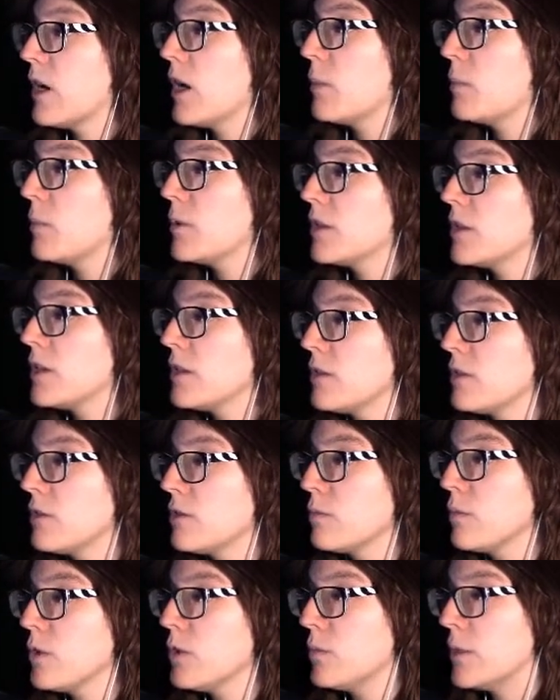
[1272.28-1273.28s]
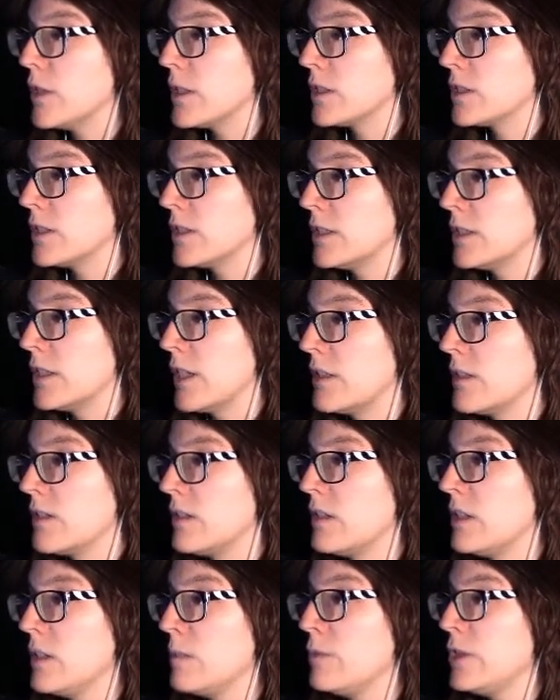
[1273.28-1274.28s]
Up until this moment, it had
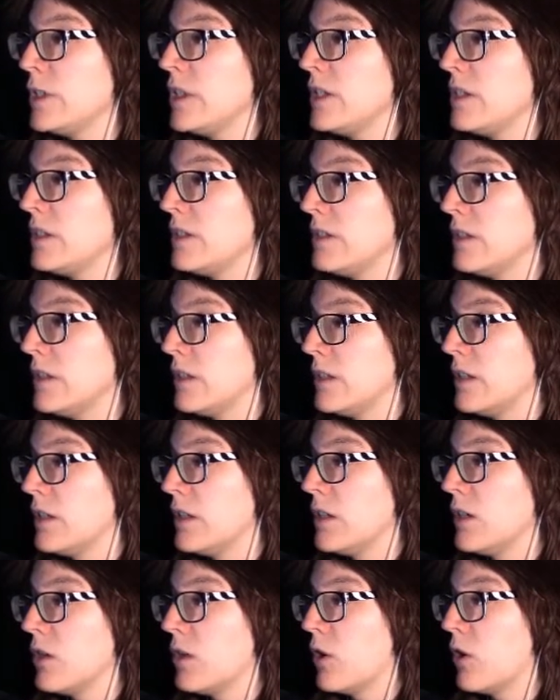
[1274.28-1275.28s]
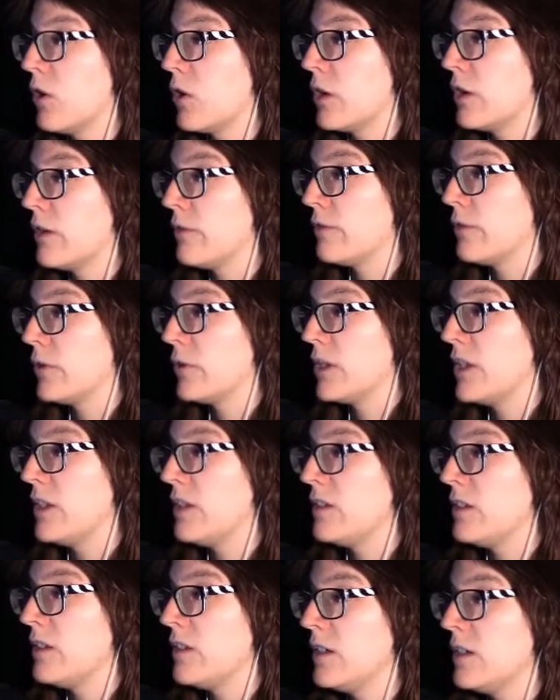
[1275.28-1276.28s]
seemed easy, or if not
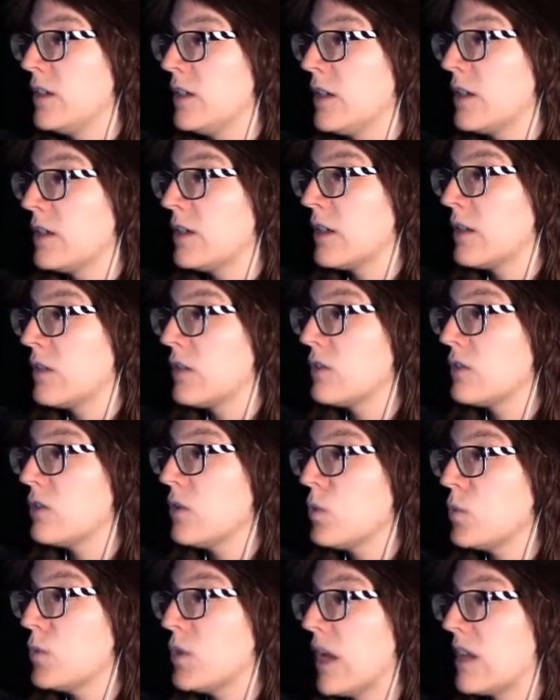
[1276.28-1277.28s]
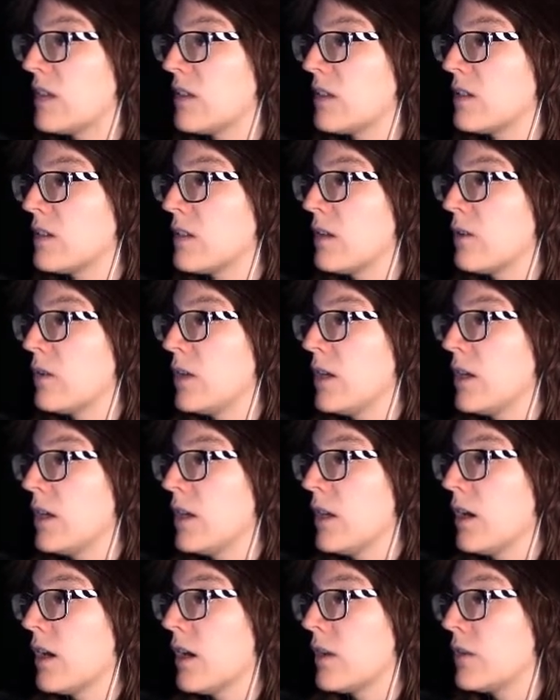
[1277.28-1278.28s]
easy, then so necessary
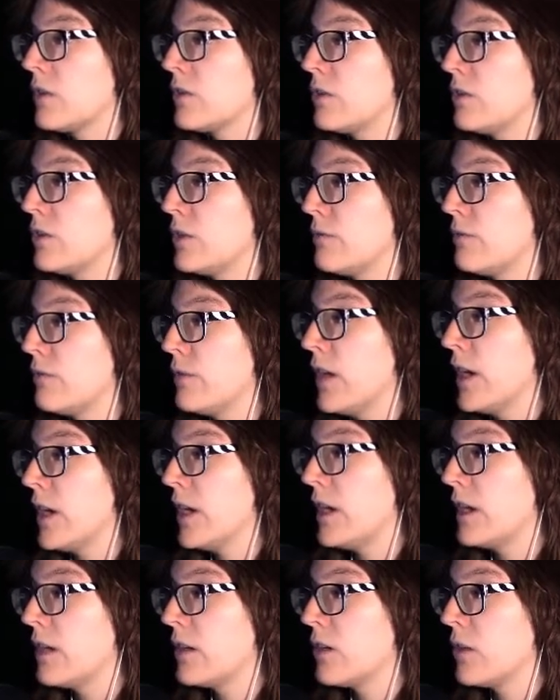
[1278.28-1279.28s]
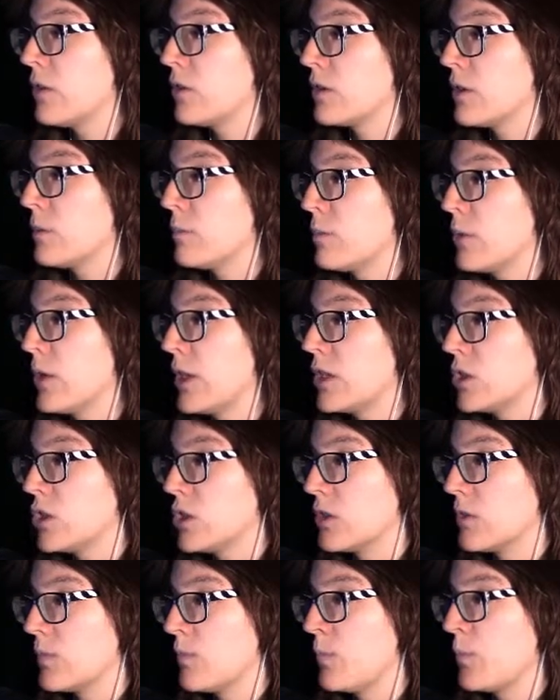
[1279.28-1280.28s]
as to defy
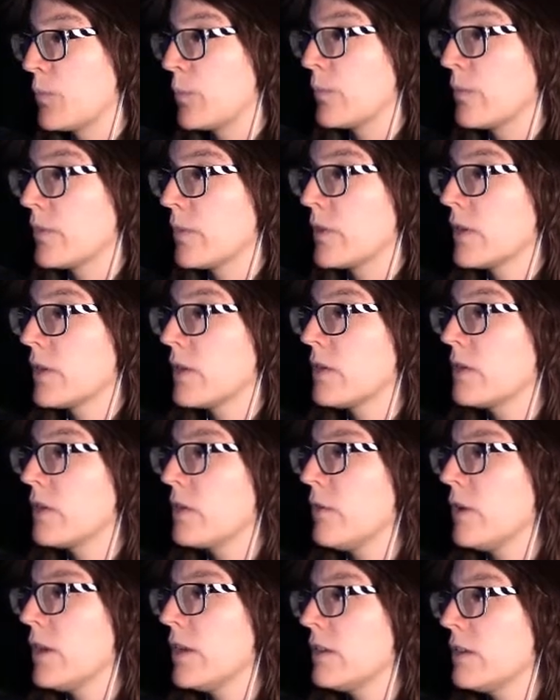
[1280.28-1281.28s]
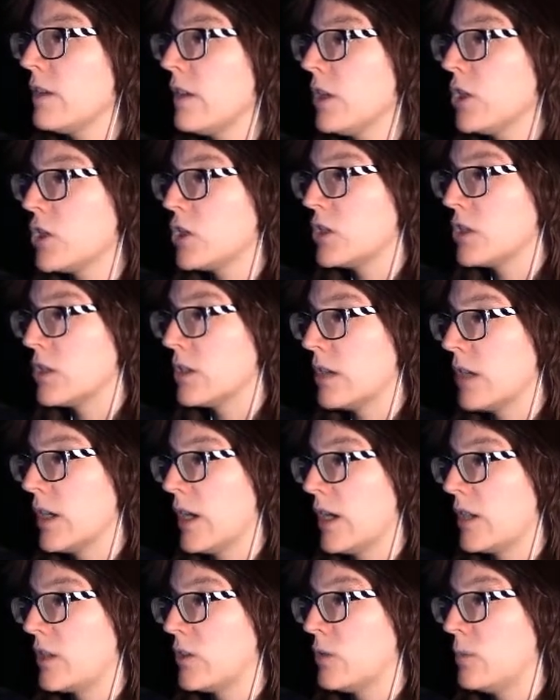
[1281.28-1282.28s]
contemplation. Civilization
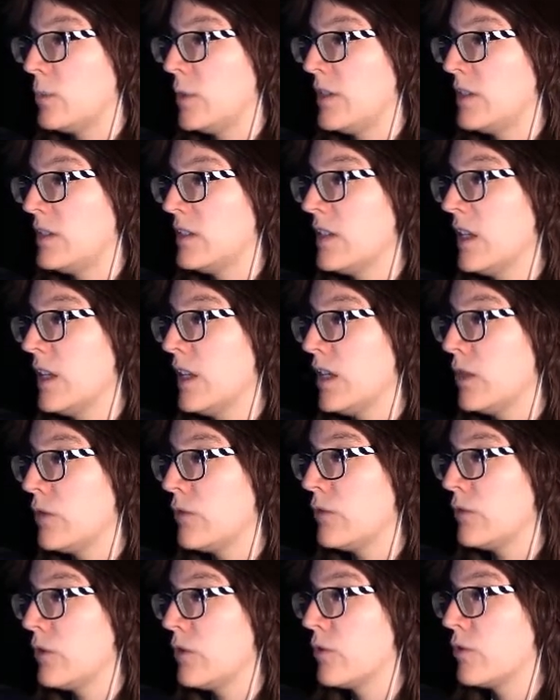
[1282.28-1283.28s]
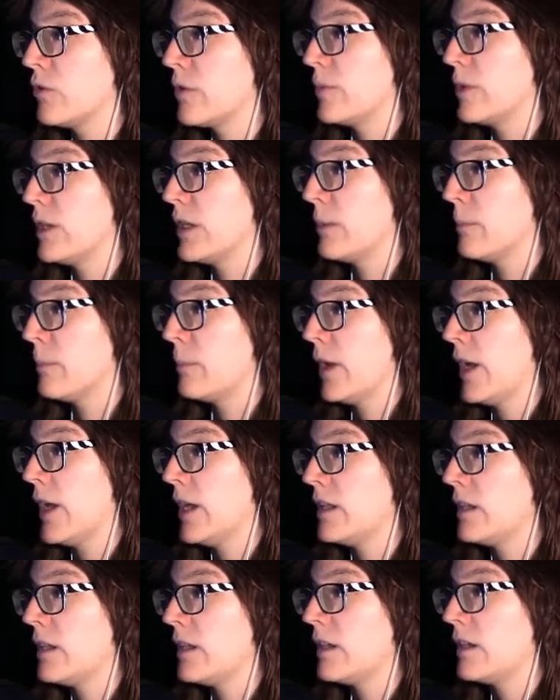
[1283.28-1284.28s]
had to be saved from the
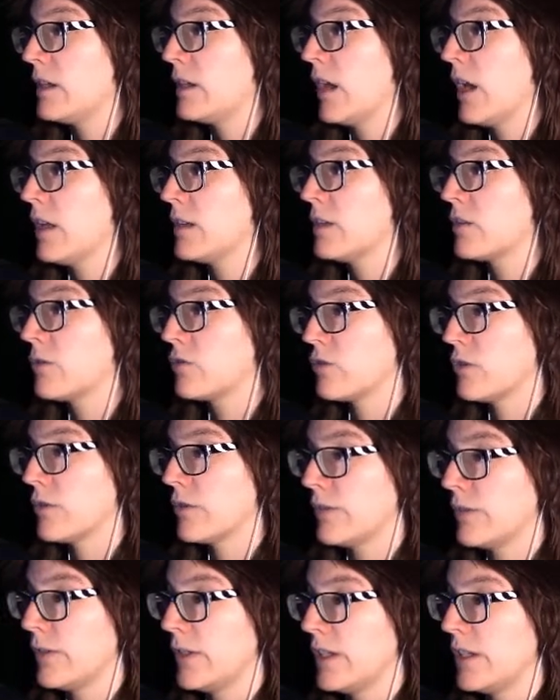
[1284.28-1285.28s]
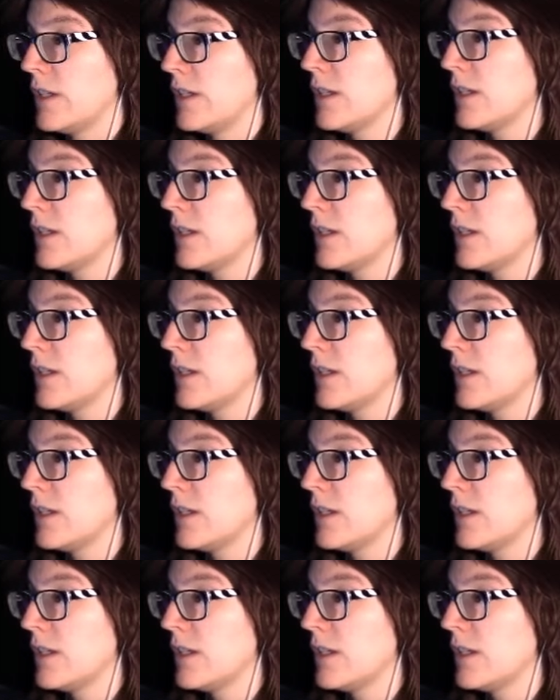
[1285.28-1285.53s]
impending catastrophe.